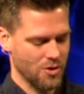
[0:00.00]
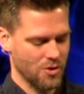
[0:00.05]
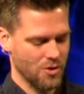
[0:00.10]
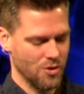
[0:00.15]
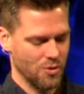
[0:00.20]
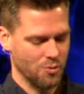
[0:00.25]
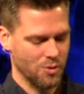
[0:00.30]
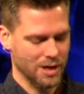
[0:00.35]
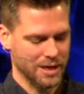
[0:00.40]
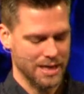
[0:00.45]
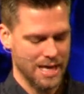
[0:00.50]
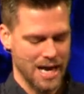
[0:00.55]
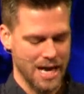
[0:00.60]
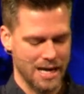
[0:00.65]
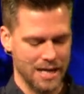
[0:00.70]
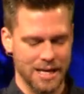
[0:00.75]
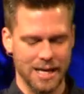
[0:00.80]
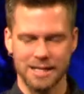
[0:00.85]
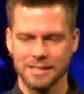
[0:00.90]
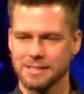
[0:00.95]
what God
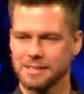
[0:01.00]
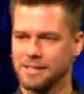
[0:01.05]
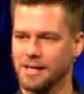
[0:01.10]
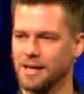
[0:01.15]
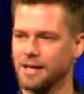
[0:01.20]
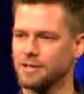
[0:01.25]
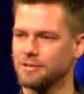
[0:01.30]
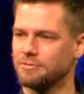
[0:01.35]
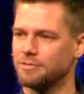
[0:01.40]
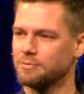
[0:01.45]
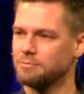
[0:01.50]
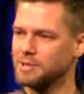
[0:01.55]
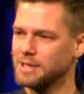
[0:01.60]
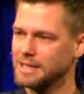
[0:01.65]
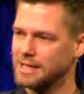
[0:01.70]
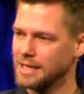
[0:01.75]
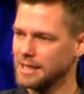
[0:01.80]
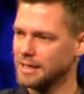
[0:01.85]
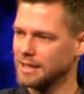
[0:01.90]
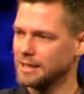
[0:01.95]
has done from
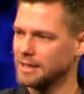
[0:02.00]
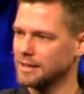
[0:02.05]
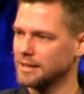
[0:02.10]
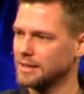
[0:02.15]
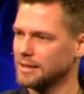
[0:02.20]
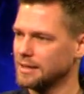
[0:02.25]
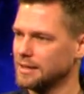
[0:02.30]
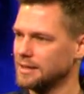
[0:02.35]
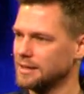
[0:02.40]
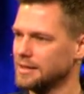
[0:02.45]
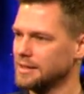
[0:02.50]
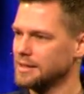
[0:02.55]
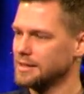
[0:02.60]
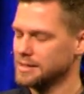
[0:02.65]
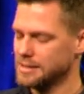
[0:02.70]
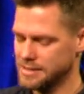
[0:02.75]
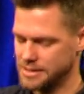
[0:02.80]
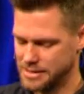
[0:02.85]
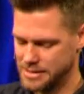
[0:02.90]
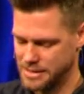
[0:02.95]
beginning
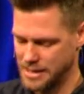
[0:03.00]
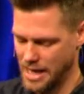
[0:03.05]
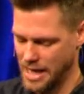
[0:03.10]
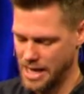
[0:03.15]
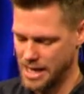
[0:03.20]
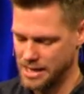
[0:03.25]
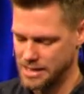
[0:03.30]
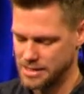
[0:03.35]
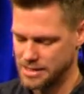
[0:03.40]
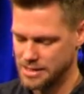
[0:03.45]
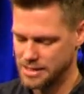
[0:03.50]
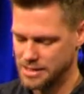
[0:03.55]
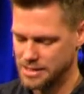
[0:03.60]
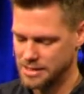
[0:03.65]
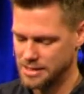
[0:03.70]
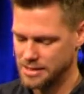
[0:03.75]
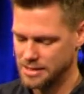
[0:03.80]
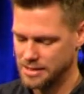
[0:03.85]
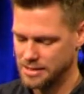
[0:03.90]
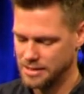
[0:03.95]
to end.
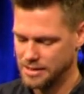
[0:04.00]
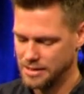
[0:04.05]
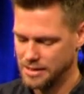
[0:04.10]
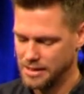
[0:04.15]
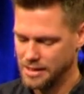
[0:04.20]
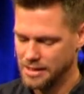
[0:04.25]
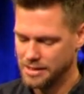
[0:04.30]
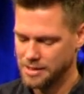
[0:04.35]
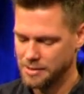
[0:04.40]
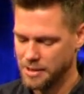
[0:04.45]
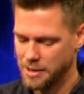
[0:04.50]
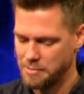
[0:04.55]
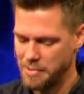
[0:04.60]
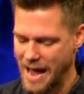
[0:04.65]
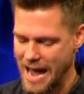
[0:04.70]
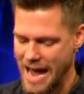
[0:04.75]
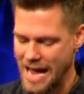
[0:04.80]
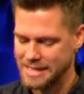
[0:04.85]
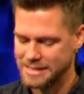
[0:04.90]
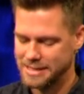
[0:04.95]
The
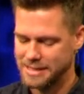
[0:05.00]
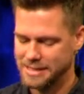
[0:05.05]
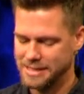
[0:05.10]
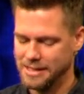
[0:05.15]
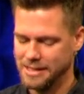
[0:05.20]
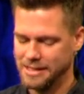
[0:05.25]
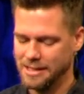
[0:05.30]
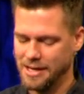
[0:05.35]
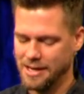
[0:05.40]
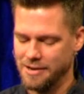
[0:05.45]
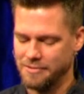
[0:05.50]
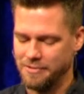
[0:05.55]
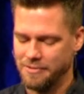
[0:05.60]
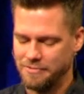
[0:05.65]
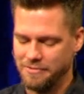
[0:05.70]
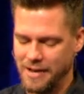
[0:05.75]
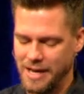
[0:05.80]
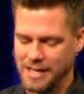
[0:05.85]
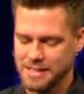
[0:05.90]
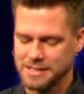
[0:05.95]
capacity of
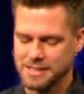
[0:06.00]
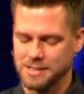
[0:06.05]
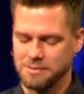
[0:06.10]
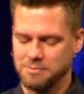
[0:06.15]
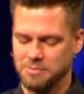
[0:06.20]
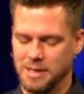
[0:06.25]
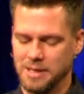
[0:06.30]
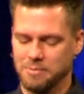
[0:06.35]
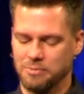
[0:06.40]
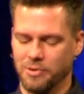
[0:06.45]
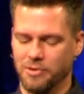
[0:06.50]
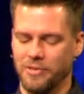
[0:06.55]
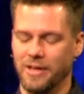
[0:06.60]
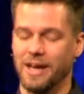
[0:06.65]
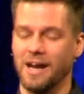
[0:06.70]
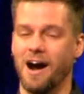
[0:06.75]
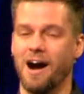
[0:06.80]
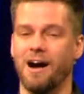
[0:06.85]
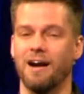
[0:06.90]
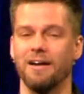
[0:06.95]
events and people that
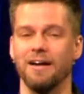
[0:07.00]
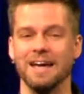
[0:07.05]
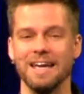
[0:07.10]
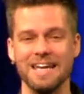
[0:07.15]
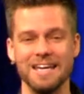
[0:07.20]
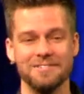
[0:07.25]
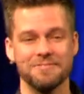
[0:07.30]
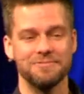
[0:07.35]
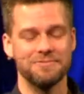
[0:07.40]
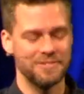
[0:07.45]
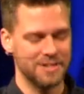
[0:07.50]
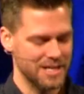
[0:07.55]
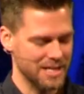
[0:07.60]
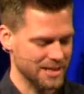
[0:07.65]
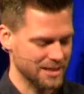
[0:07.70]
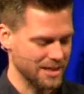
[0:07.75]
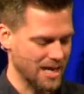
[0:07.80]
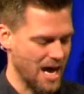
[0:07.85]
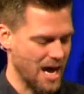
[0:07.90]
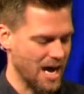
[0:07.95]
our infinite
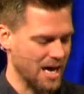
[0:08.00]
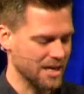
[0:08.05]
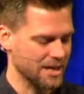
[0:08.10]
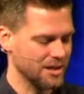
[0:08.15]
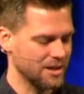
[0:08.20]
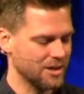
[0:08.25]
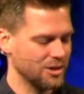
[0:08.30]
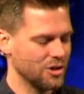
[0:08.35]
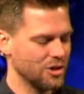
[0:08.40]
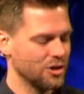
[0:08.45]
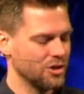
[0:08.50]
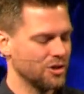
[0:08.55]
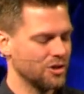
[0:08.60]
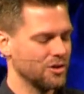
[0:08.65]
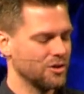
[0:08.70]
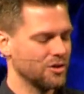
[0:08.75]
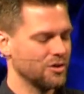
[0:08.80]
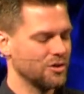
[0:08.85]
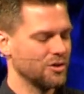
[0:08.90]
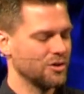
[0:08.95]
God
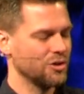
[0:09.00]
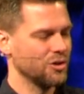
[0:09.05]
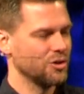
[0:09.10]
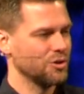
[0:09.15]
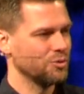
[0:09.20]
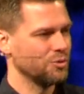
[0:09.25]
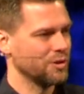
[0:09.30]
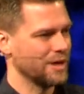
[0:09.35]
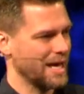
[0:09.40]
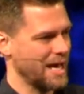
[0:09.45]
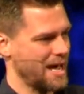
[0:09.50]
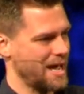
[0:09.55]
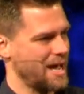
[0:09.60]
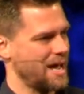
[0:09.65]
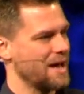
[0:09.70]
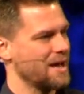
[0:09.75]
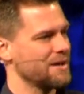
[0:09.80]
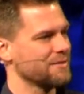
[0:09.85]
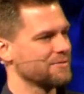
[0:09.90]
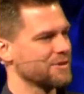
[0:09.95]
would
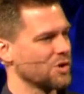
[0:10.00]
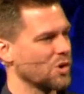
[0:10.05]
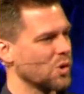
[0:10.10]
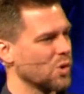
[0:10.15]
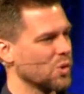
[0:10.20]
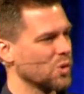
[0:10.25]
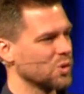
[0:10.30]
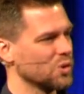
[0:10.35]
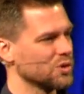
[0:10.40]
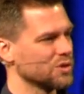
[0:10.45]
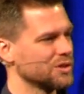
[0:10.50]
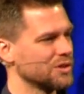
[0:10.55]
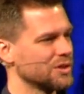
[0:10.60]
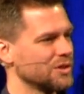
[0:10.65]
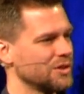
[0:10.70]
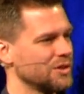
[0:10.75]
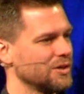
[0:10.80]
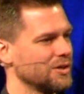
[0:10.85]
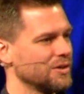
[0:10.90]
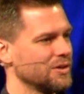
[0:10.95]
have and hold,
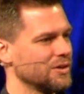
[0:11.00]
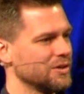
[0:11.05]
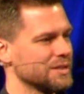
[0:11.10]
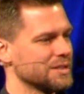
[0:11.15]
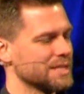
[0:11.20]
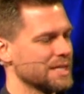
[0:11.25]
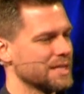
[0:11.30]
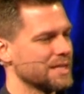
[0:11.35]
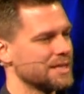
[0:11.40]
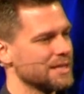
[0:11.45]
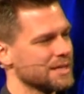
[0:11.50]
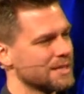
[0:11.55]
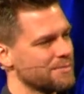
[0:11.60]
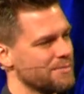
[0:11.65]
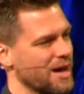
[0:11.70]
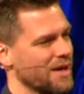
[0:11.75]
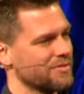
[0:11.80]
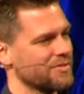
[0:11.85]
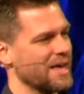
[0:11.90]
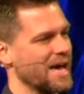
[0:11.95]
to think
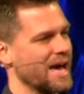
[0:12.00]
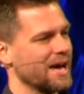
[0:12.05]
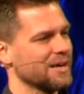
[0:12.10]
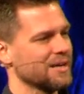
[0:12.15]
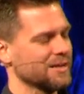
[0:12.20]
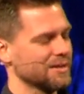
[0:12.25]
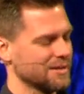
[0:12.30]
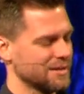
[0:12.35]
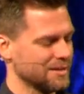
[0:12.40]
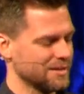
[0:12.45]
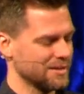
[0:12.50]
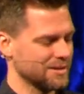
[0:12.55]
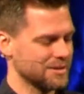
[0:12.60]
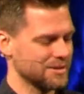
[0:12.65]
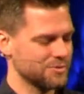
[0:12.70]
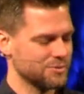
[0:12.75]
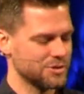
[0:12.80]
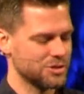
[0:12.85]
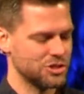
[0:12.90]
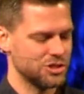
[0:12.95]
about that
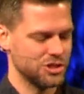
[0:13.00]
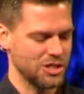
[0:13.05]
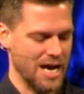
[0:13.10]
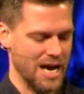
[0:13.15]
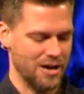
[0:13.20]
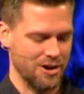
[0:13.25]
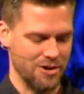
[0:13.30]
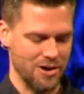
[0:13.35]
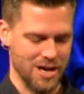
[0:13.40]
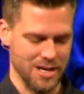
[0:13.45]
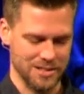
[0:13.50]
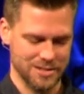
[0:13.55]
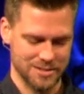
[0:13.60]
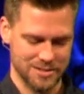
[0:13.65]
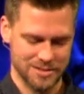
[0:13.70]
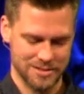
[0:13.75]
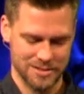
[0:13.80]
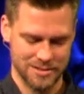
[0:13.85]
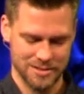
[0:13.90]
would shatter us.